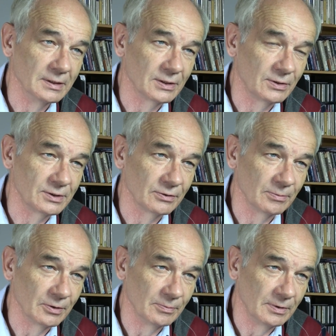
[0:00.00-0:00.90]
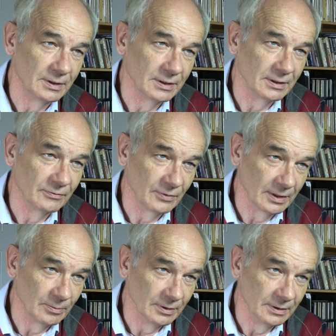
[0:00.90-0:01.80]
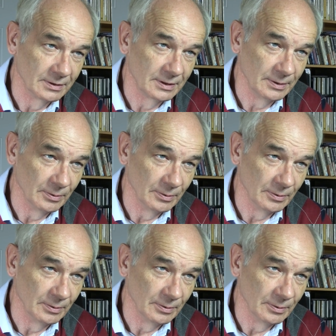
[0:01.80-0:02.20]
it's also about building a vibrant